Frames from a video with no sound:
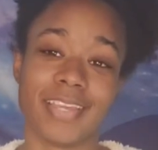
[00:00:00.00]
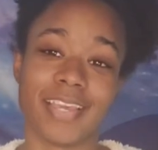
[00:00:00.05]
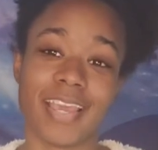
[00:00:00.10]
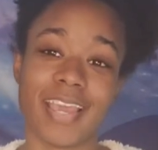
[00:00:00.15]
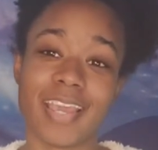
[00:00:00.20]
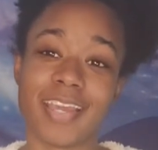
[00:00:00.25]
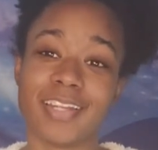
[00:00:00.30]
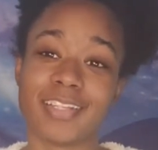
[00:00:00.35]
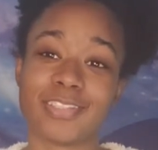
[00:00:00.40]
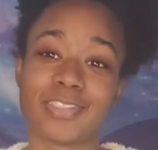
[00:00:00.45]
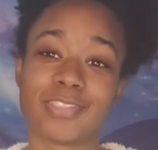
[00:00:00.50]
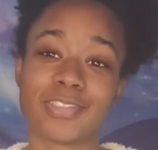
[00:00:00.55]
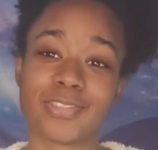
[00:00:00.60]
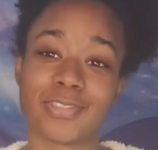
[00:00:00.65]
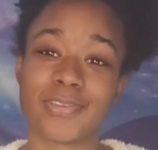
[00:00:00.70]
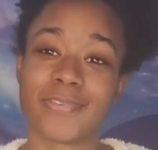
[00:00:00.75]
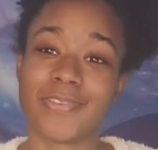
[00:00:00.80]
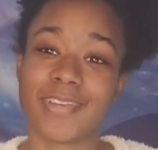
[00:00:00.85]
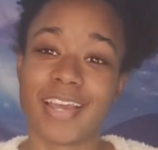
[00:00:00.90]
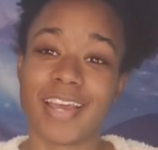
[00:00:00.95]
It is so
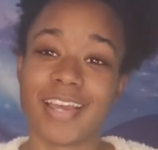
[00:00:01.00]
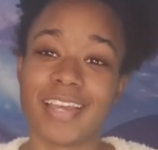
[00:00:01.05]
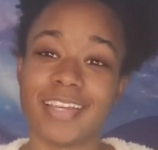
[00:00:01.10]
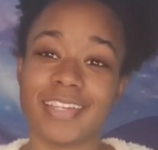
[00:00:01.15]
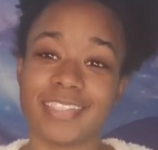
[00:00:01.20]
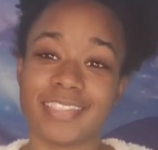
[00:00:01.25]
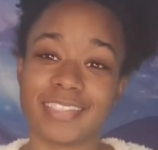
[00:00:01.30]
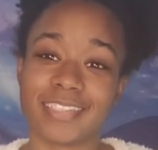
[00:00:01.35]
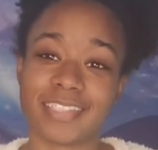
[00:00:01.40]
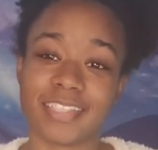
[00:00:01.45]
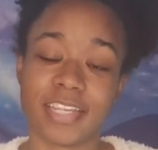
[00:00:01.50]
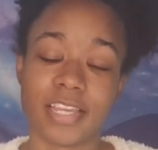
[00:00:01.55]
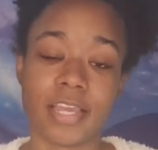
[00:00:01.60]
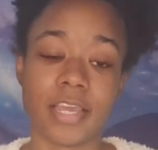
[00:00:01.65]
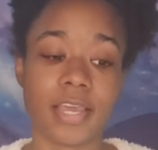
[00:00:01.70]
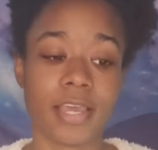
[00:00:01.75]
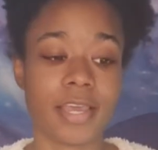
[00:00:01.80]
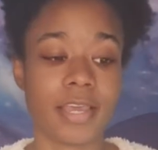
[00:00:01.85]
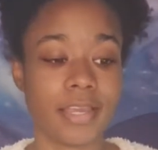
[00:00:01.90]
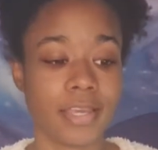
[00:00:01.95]
nice.
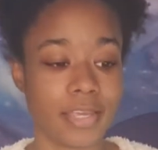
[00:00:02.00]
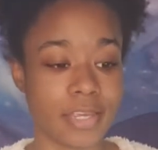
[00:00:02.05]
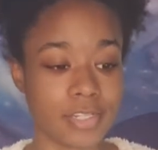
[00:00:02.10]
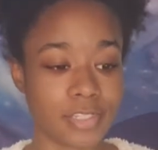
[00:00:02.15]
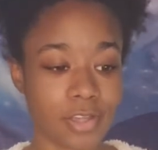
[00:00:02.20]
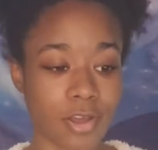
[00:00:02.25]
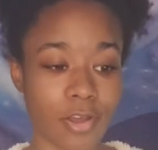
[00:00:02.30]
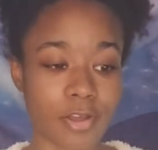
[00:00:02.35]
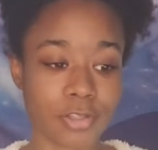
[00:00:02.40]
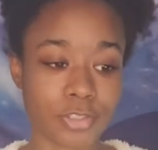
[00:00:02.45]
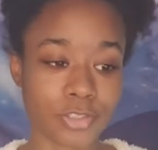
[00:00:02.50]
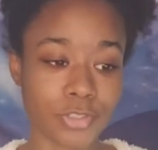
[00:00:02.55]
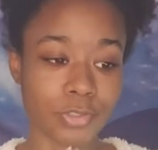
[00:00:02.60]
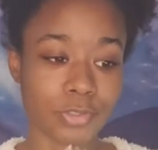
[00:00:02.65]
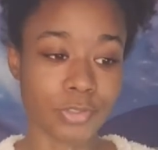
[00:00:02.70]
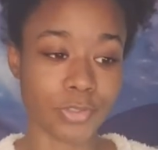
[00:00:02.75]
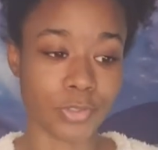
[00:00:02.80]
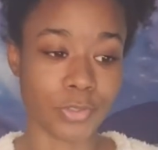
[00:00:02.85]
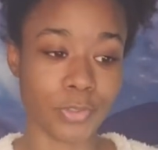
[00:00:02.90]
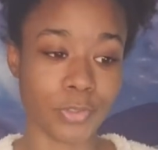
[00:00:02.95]
It's also
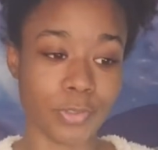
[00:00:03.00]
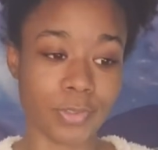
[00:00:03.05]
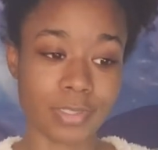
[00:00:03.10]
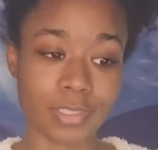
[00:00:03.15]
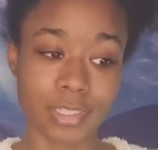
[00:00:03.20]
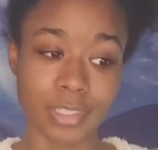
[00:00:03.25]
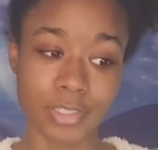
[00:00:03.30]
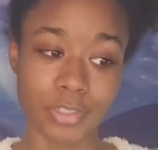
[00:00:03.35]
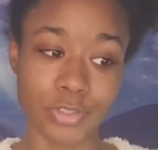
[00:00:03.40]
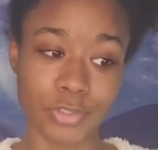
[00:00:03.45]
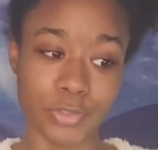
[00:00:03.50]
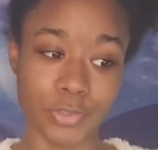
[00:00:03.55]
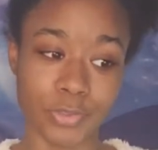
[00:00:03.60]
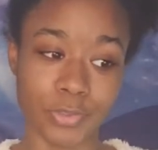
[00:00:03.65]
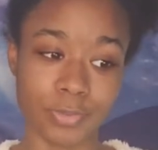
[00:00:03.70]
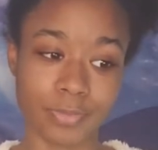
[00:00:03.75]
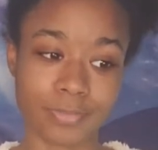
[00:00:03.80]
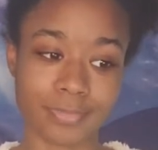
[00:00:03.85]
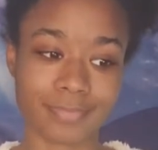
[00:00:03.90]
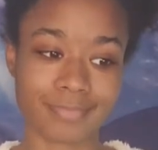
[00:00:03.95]
used to,